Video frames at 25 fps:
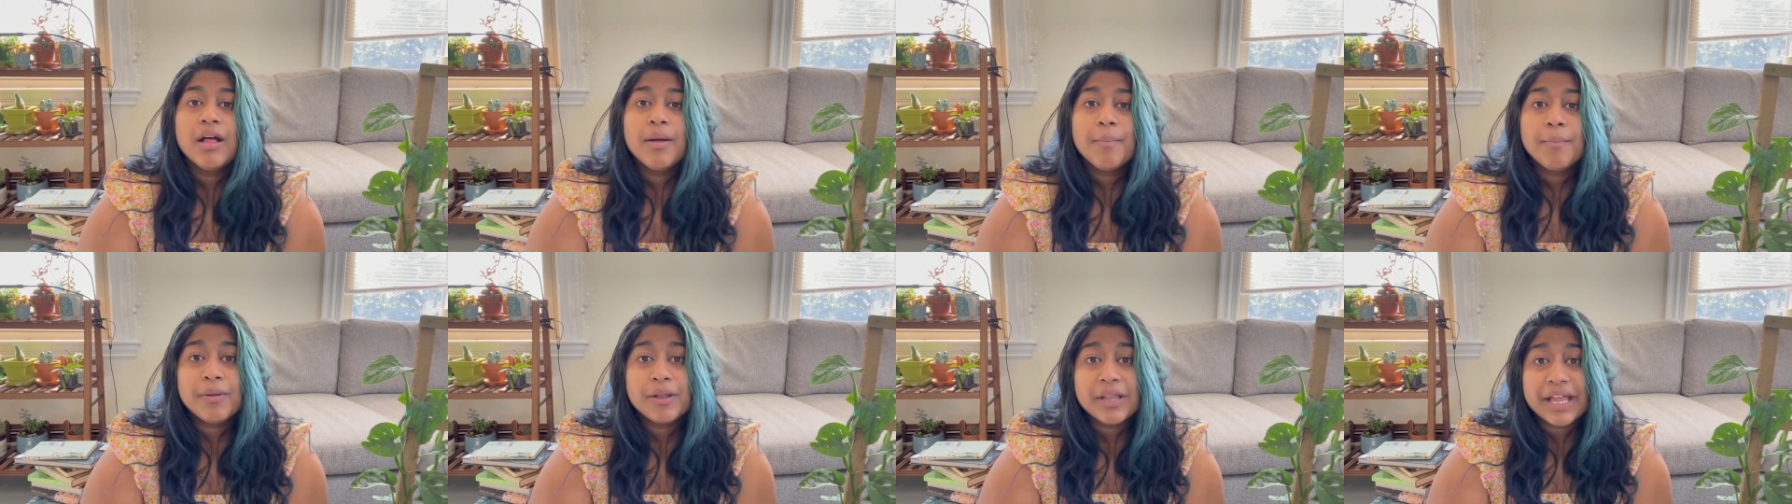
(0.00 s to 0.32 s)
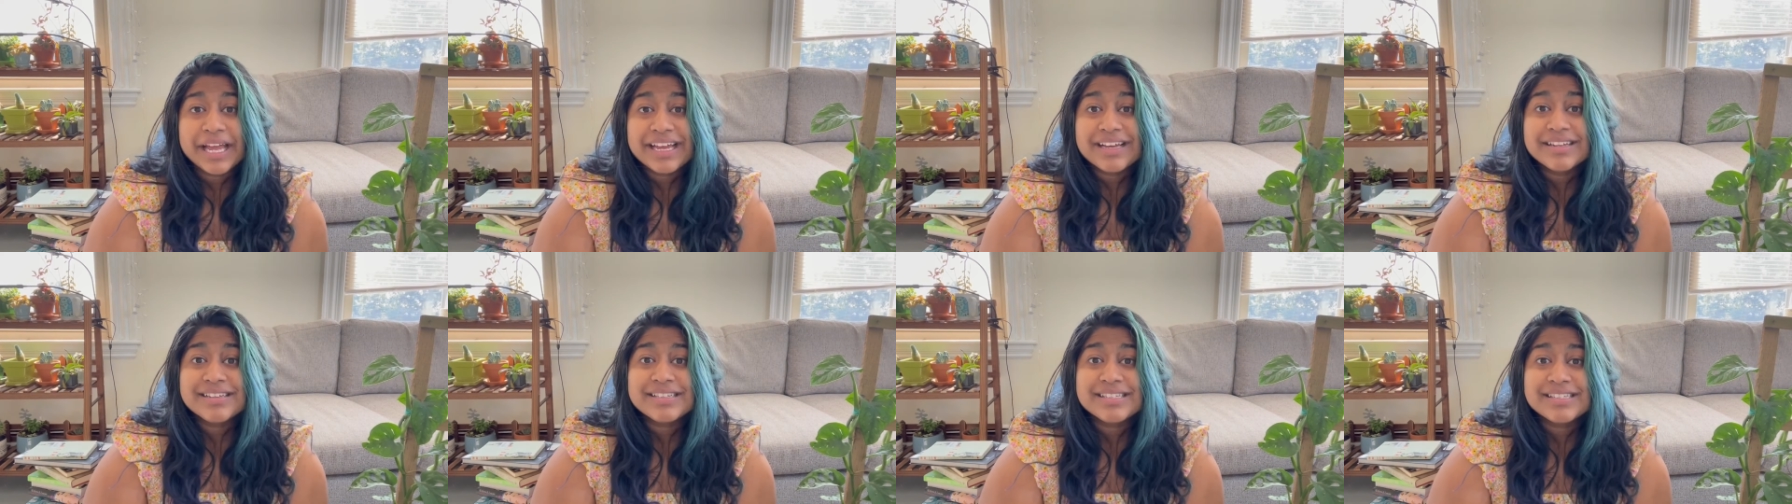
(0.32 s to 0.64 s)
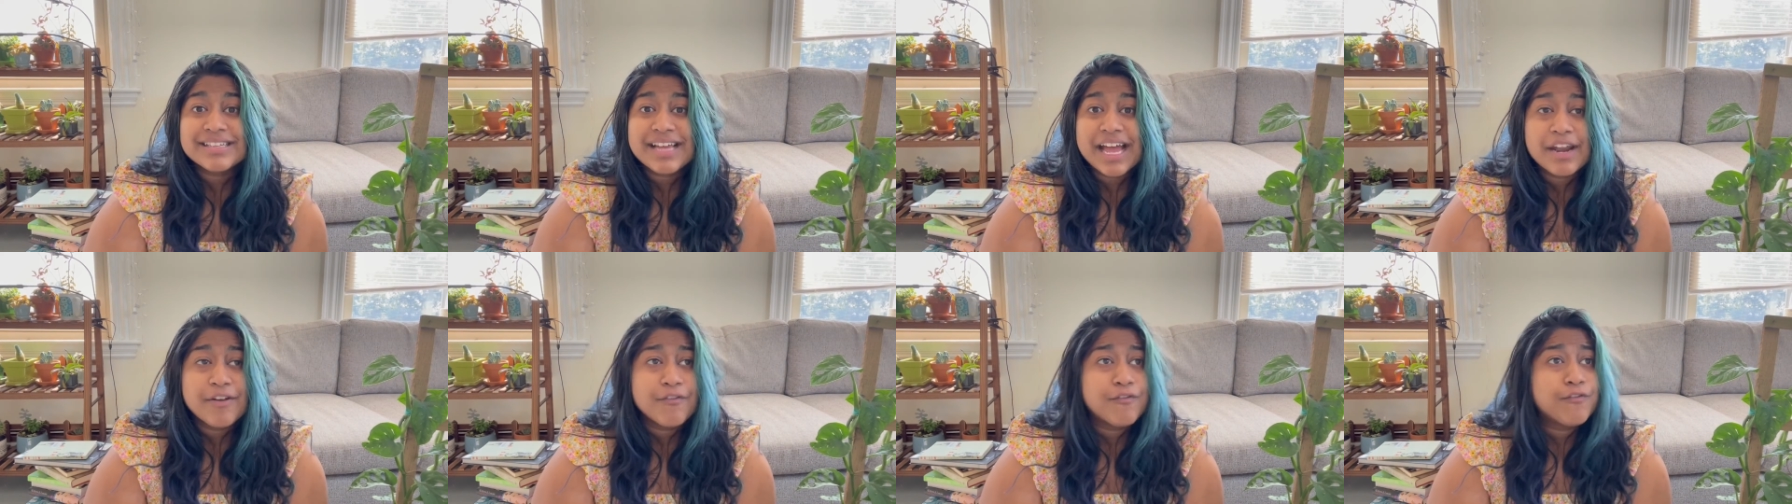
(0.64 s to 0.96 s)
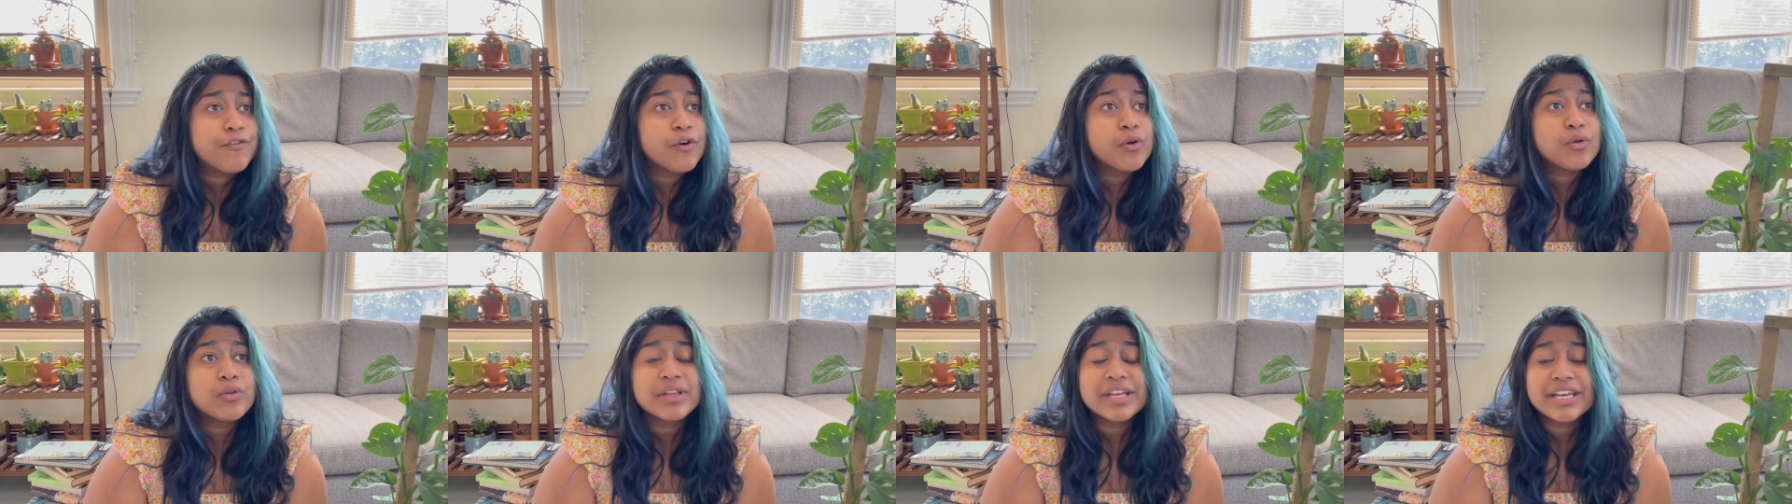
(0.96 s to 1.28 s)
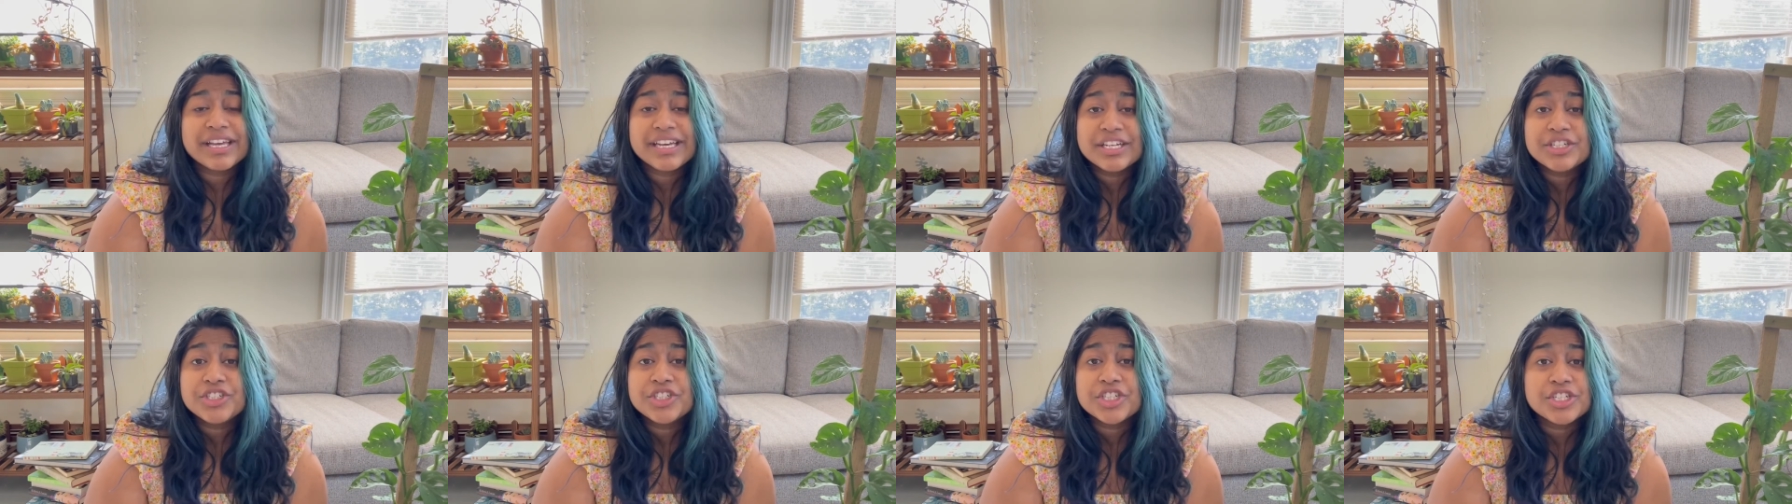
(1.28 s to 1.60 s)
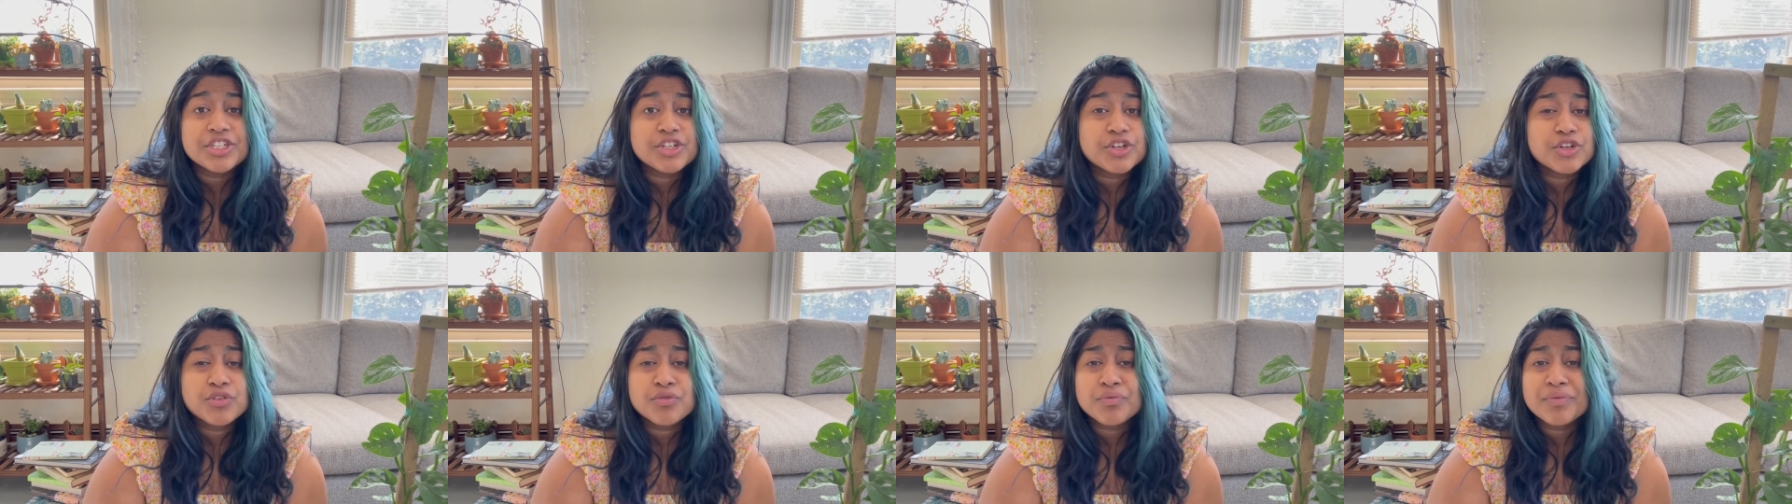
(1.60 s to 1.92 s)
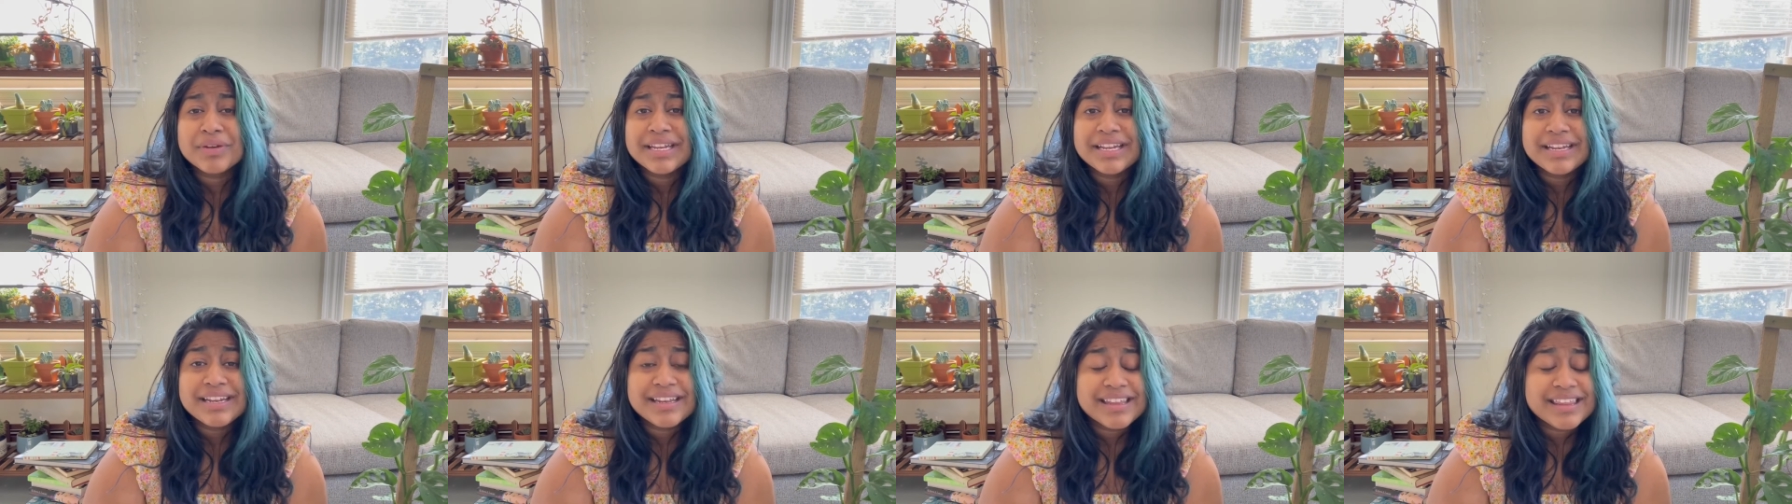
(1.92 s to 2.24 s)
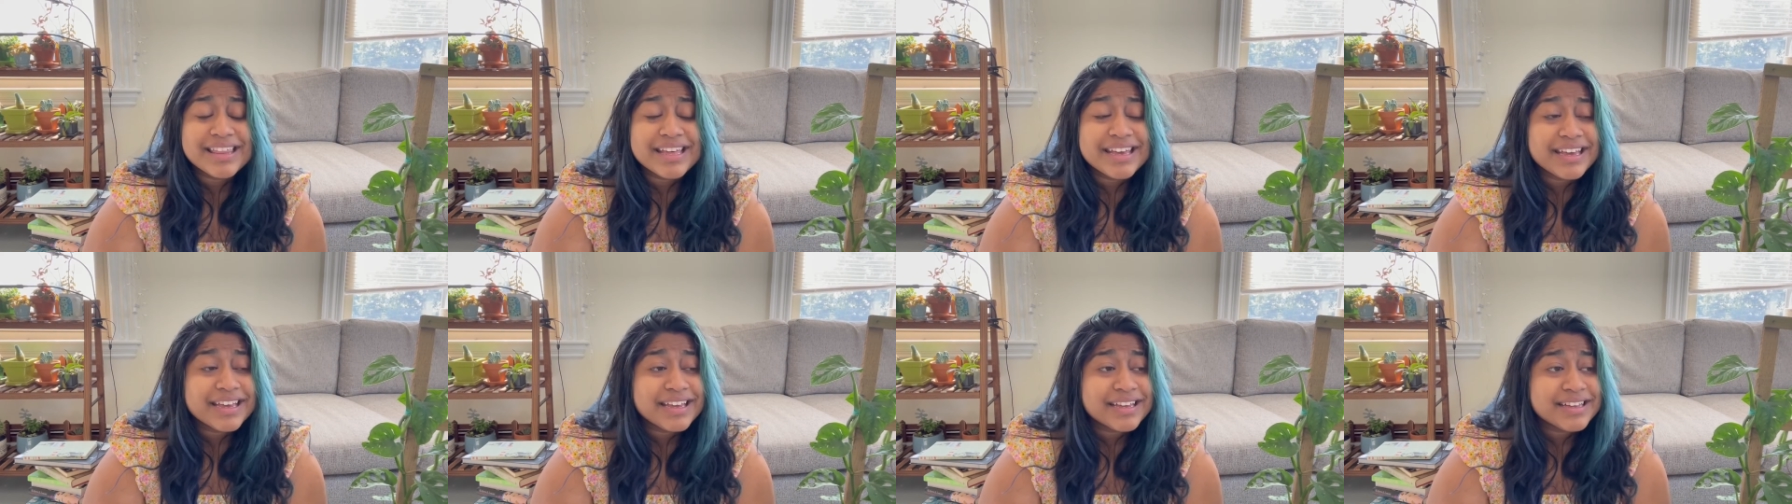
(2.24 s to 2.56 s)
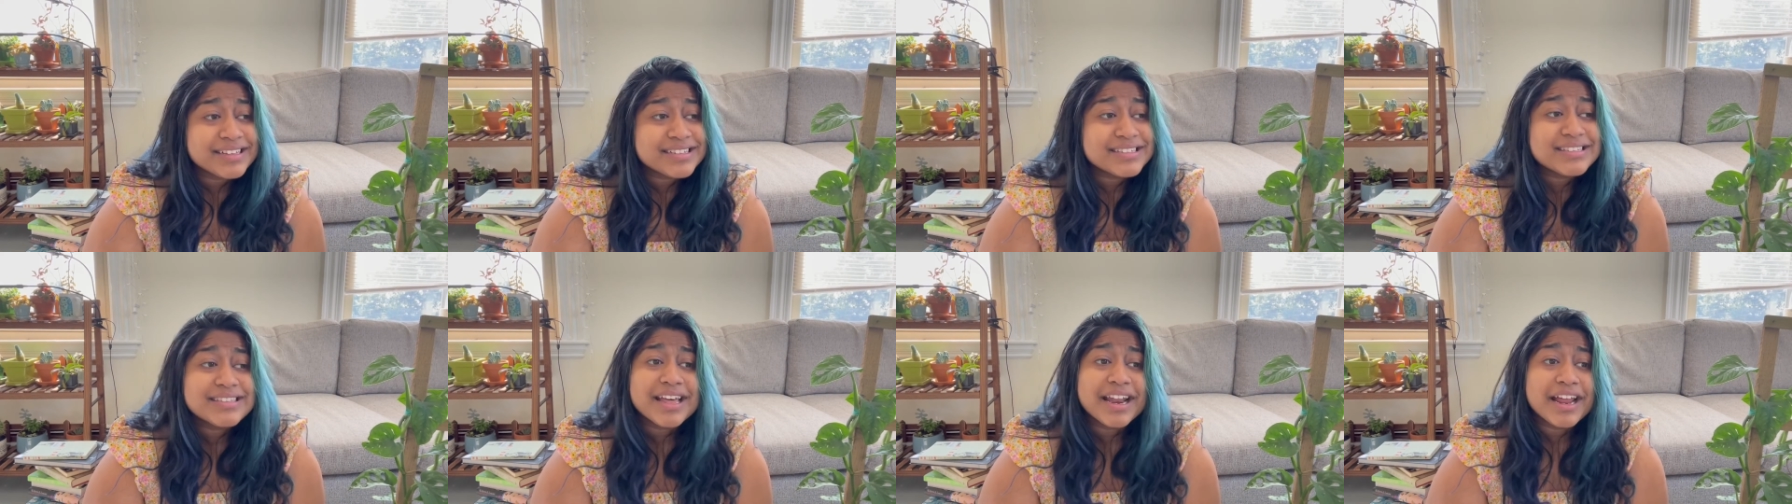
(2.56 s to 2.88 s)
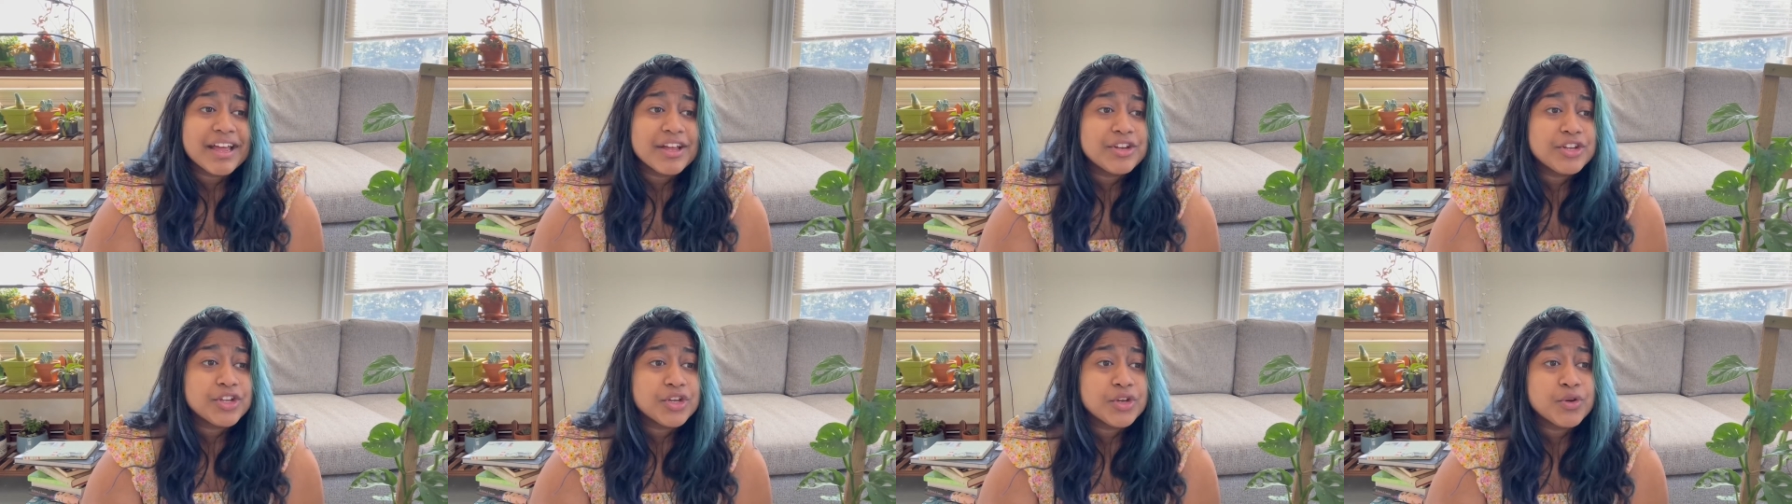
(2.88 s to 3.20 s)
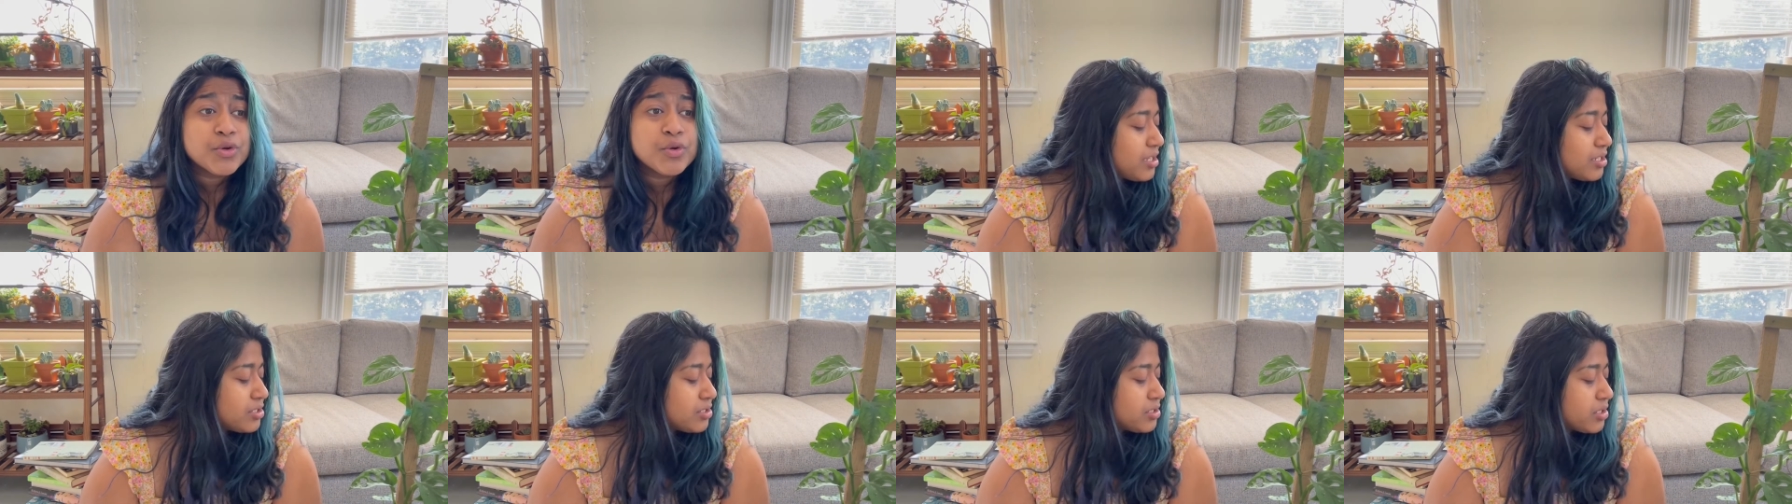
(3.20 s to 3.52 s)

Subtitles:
plants and foliage and green things that I do.